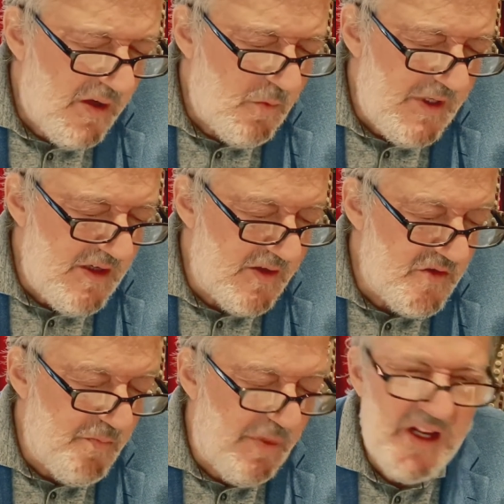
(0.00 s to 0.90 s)

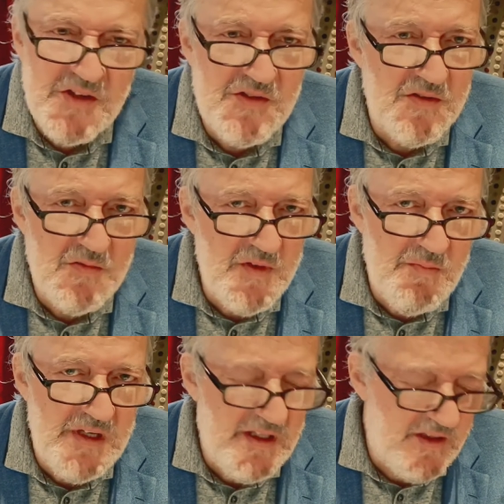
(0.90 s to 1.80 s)
windows plastered with
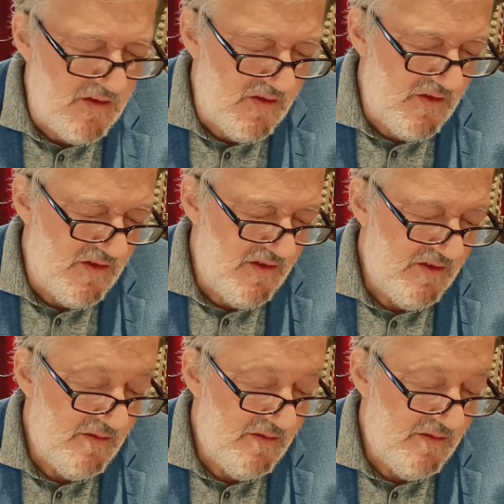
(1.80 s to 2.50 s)
bills.